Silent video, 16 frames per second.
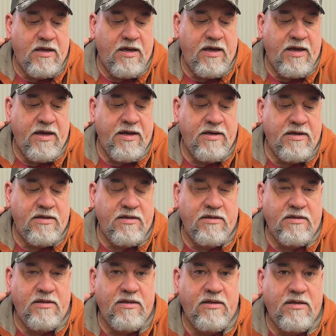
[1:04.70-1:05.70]
and
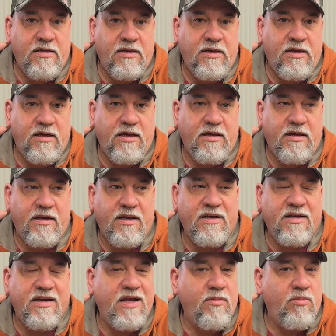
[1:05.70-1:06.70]

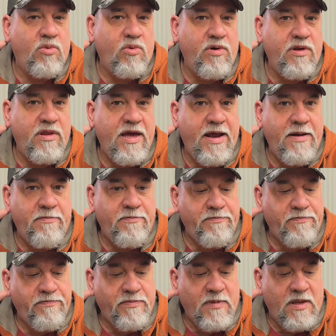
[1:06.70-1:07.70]
getting kind of bored of that.
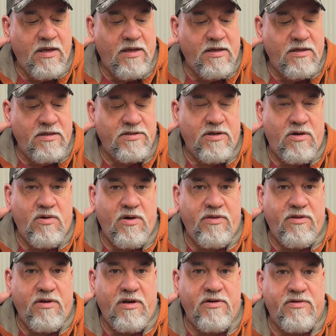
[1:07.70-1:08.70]
So I
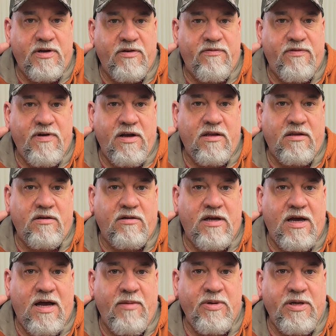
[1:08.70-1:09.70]
thought I'd try to find a little
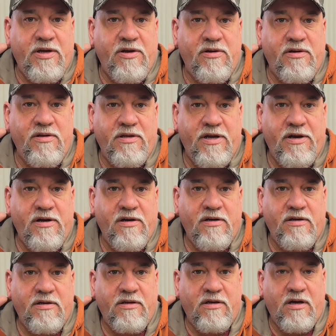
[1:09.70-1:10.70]
hobby here and there,
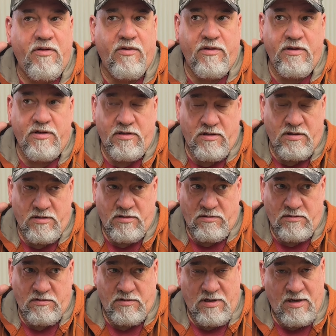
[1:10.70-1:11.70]
other than the
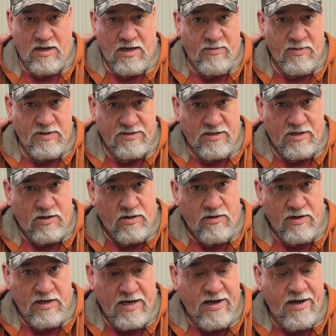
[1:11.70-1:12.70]
hobbies that I
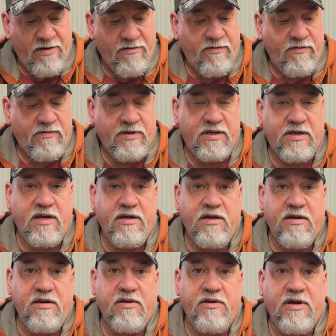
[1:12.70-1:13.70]
already have, like I need
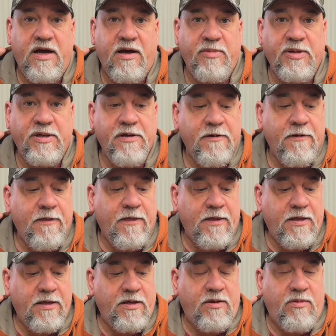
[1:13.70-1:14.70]
another hobby.
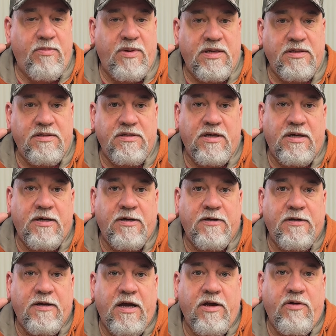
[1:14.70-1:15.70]
But
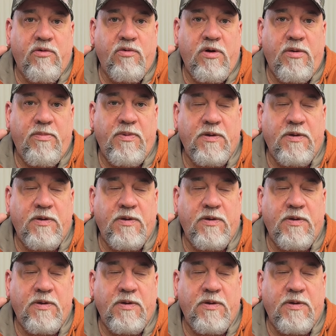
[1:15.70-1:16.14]
I grew up